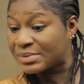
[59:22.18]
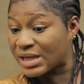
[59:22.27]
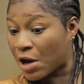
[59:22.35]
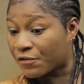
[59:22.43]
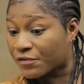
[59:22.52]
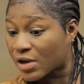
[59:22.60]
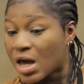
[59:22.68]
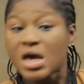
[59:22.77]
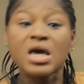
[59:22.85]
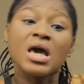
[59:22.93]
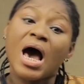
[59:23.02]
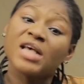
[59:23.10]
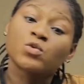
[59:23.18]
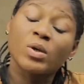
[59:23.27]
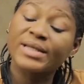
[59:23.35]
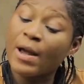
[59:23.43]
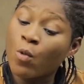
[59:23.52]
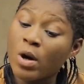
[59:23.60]
he himself, he has
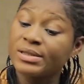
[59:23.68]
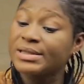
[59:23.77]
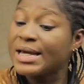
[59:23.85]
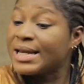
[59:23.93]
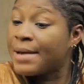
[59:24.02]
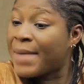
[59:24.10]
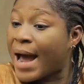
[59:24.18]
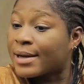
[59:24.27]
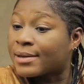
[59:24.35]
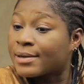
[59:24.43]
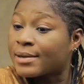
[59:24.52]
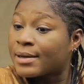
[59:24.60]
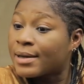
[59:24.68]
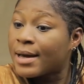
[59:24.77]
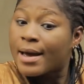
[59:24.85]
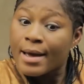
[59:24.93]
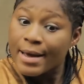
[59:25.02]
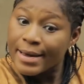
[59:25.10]
what I want in a man.
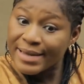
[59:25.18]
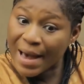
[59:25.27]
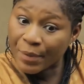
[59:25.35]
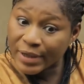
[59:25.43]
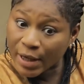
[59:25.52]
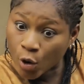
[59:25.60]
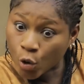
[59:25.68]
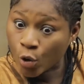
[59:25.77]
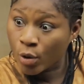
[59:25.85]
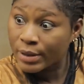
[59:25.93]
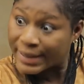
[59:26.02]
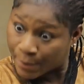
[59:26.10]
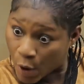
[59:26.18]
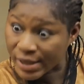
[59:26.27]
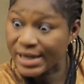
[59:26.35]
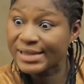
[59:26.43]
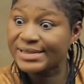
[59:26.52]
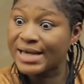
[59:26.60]
Yeah, but Enku, the
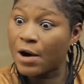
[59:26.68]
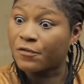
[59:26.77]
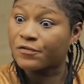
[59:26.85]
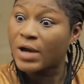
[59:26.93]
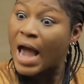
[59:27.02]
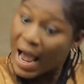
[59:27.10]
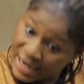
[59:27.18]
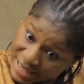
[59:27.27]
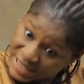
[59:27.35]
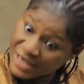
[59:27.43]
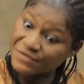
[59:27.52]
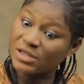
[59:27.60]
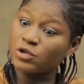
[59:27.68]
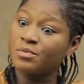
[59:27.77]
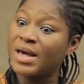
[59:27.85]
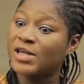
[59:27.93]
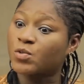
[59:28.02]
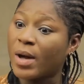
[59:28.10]
money itself. And he gives it
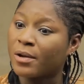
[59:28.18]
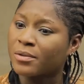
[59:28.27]
to me as